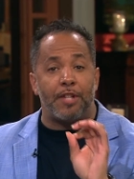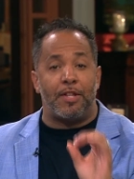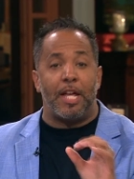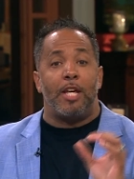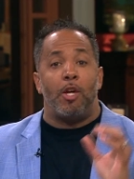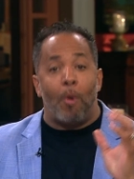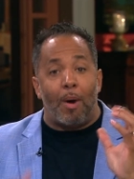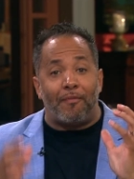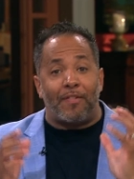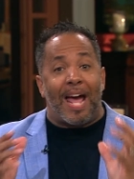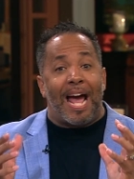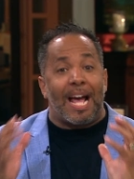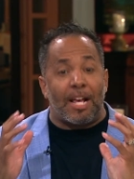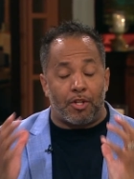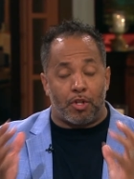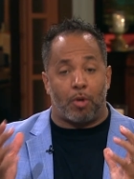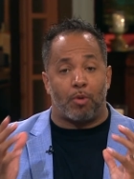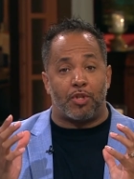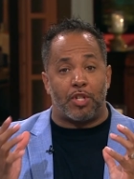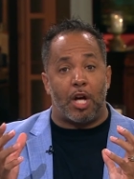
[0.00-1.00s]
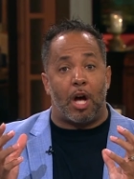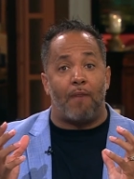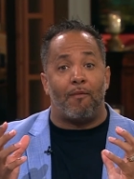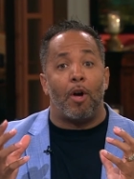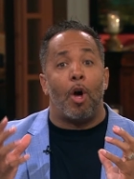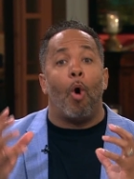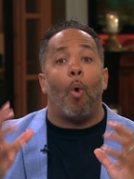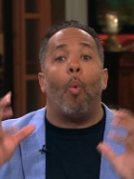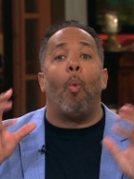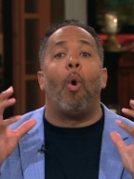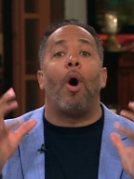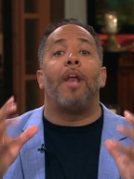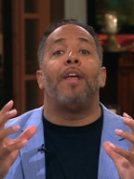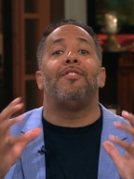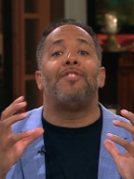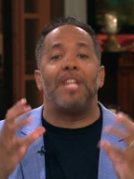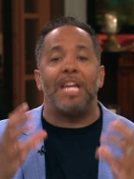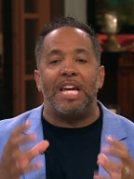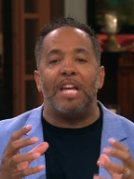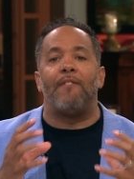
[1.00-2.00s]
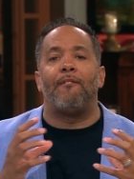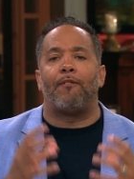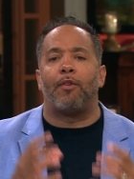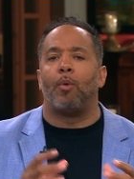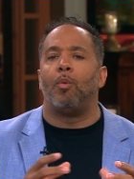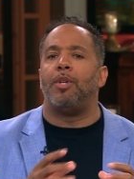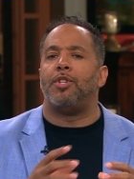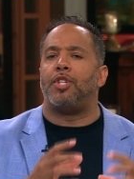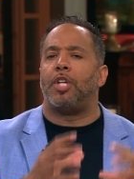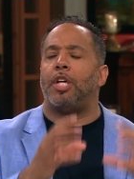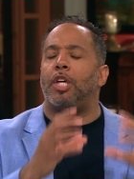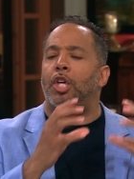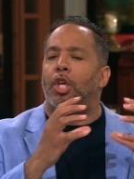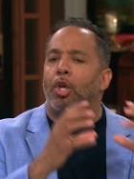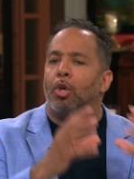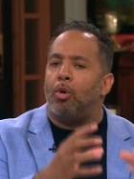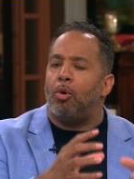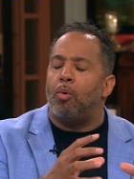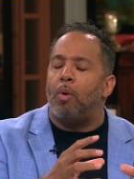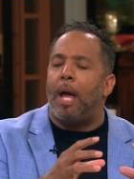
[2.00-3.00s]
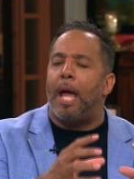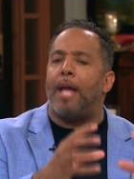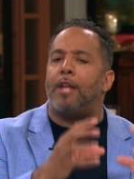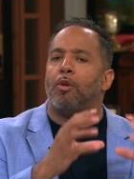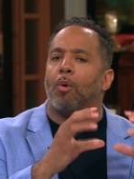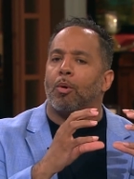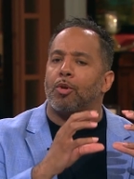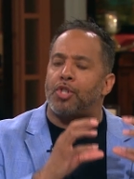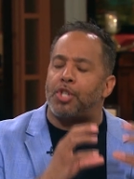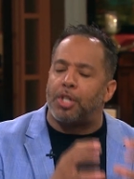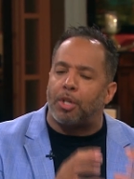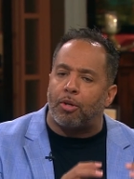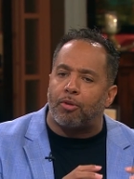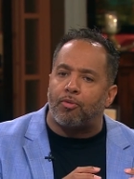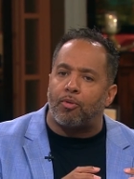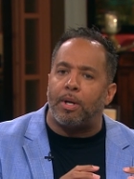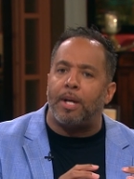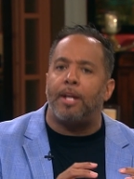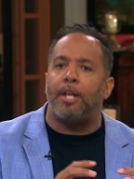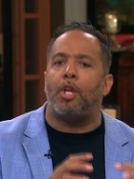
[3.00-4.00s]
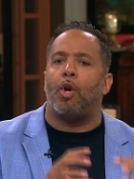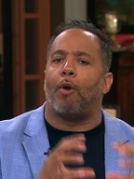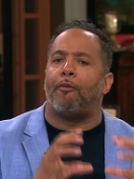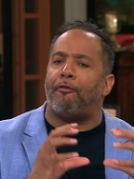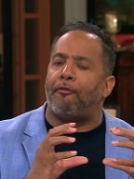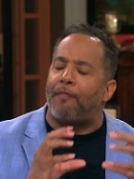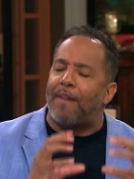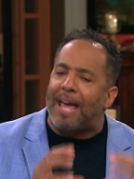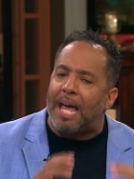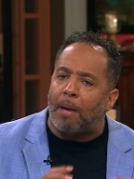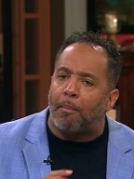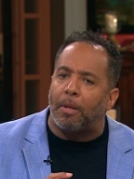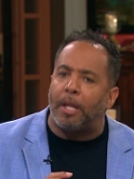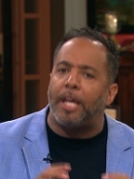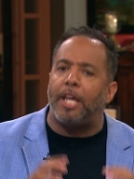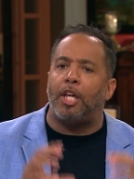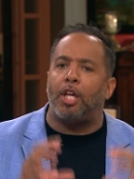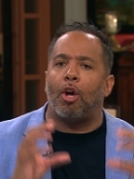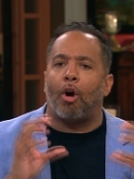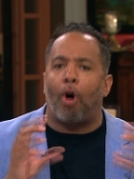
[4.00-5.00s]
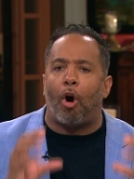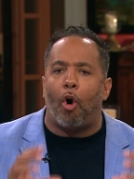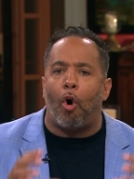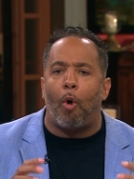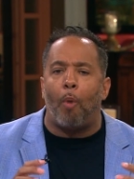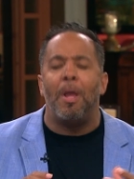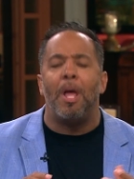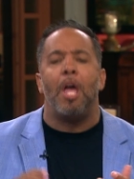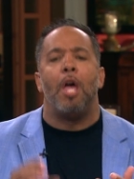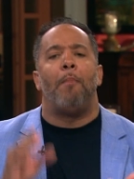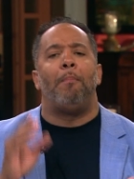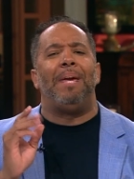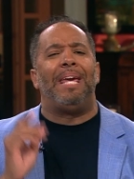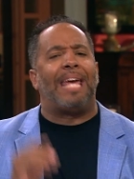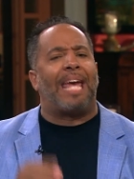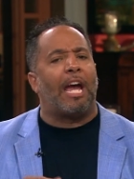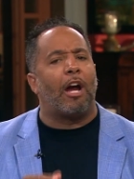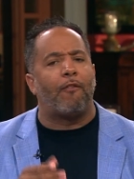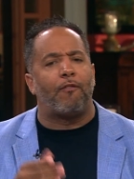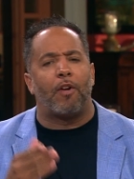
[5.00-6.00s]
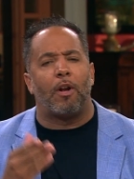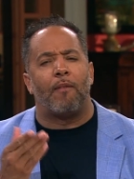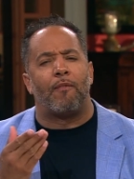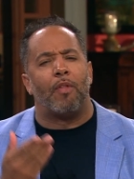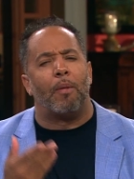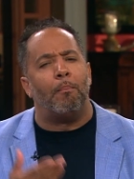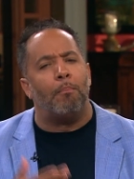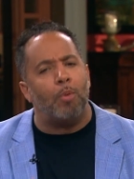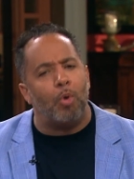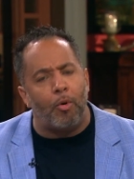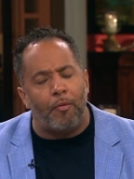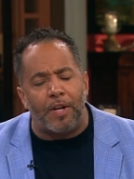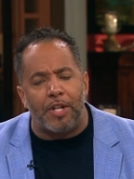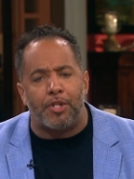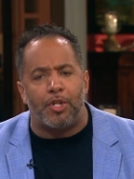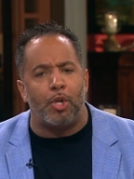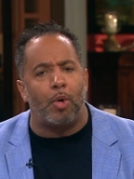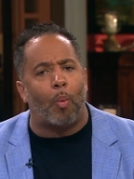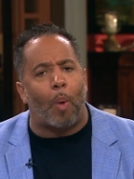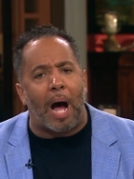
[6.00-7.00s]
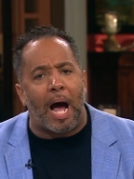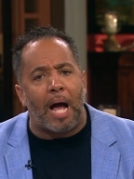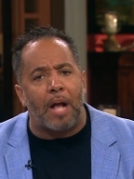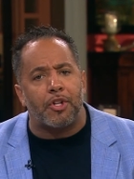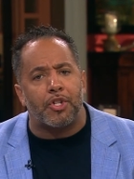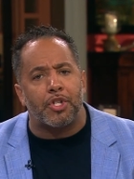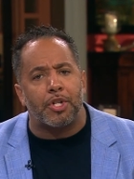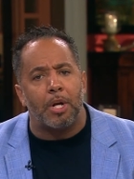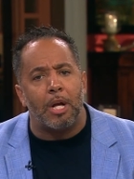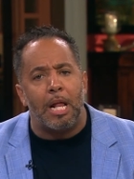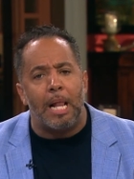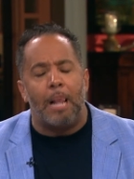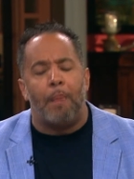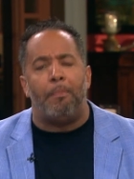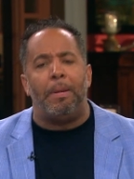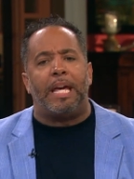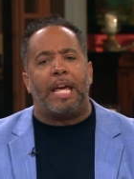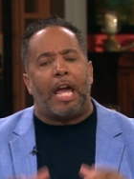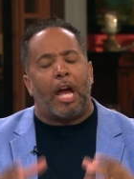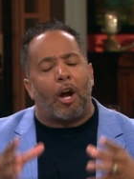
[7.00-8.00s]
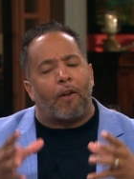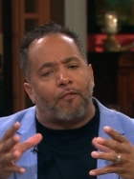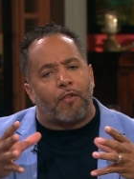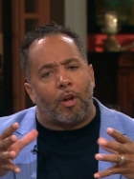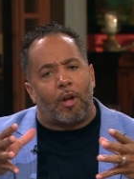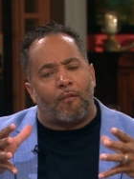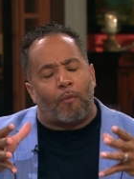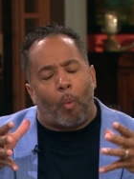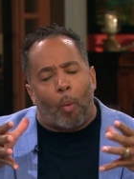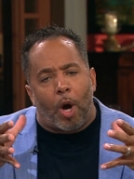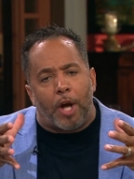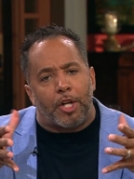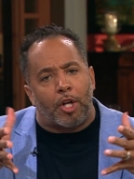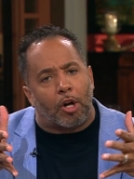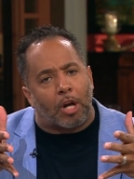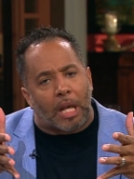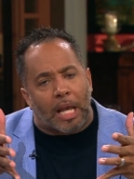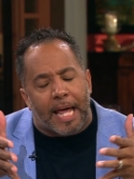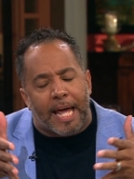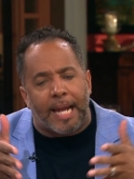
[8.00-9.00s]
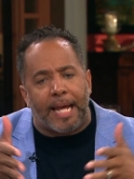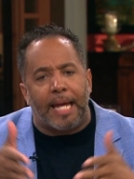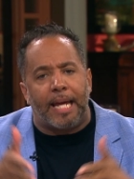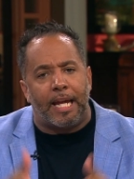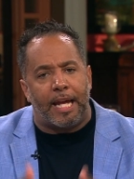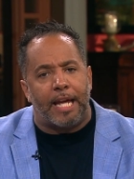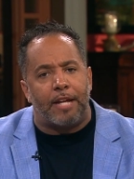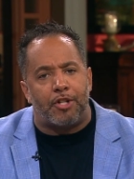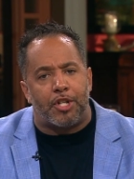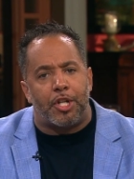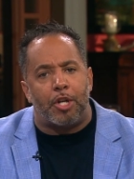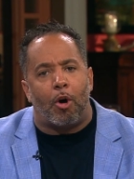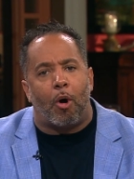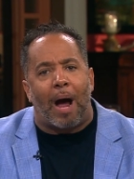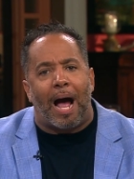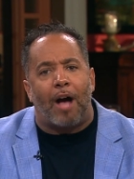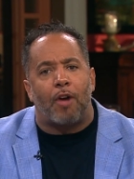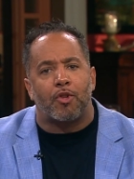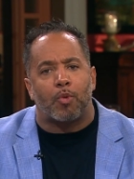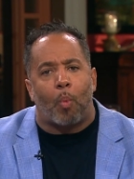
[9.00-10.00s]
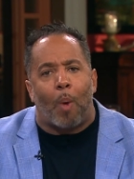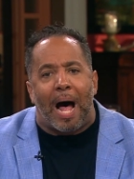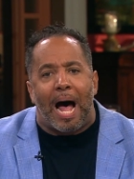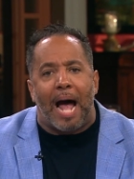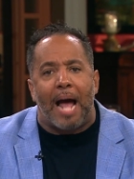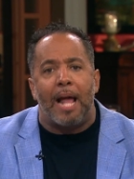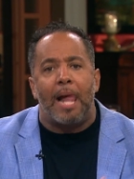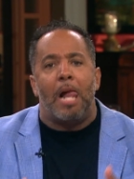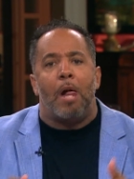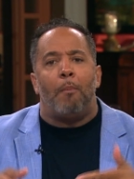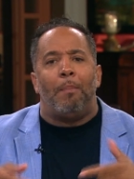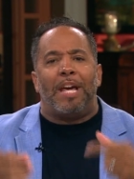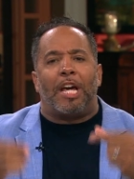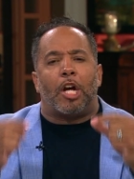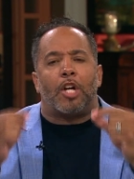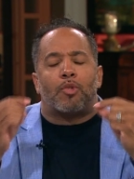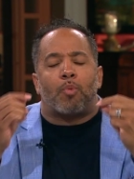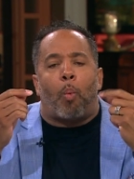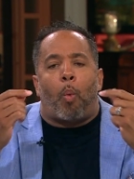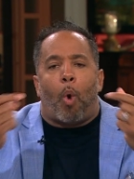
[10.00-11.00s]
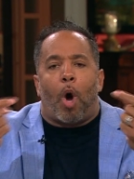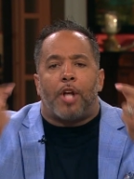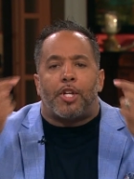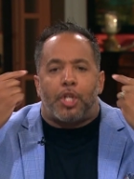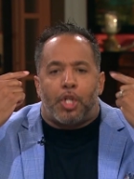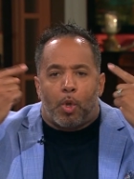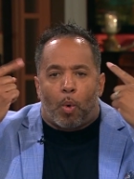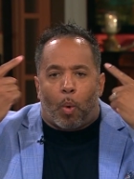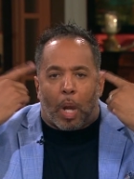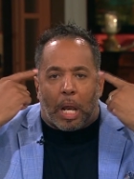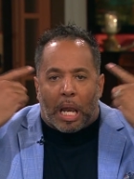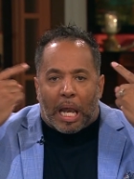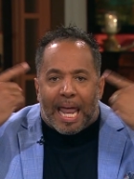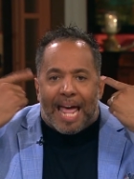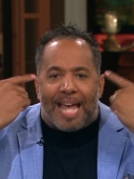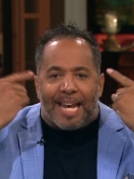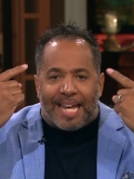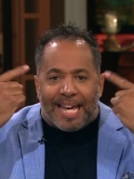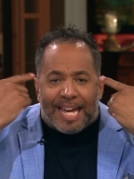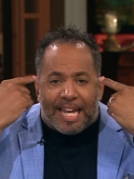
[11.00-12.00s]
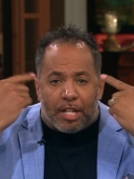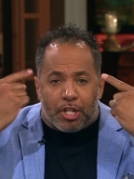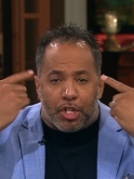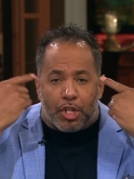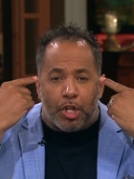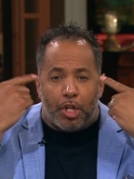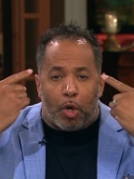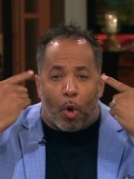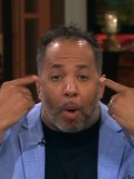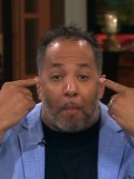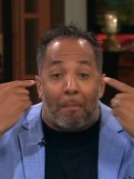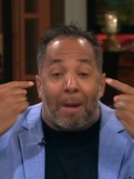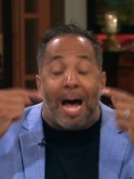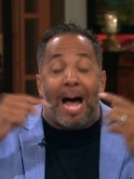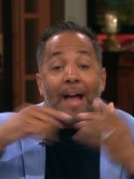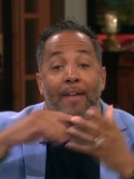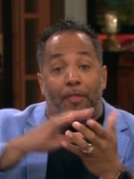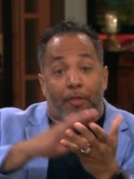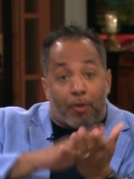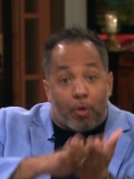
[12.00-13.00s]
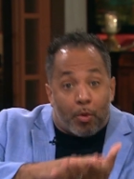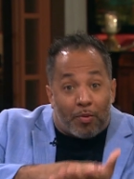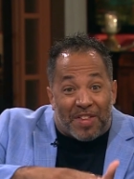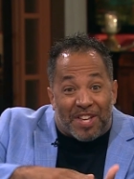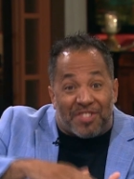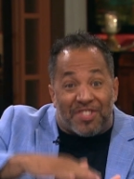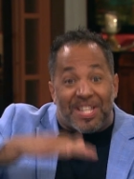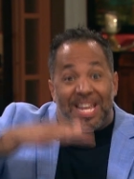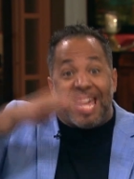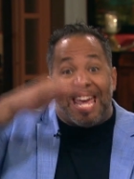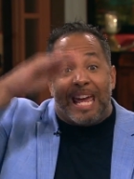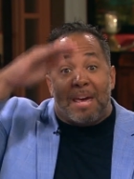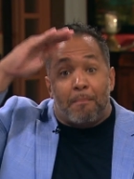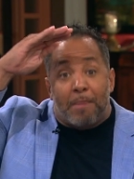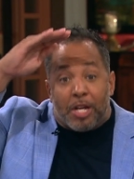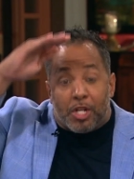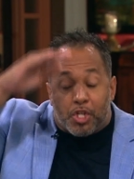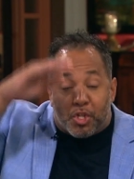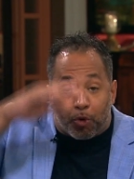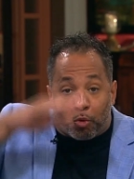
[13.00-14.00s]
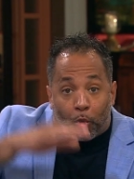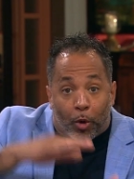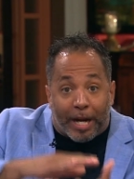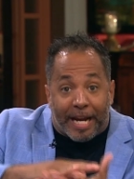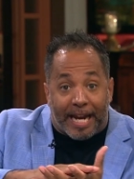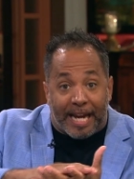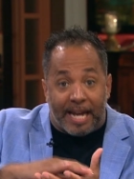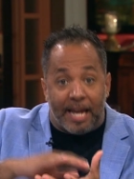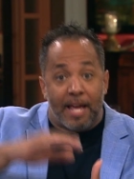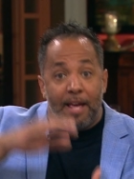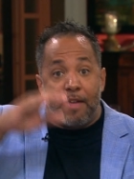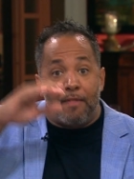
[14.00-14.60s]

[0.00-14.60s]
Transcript: is that you have to ask yourself what is influencing you and your children, your family, your home? Be careful of the movies you watch. Be careful of what you're letting into your house. Why? Because what you will let into your mind through this imagery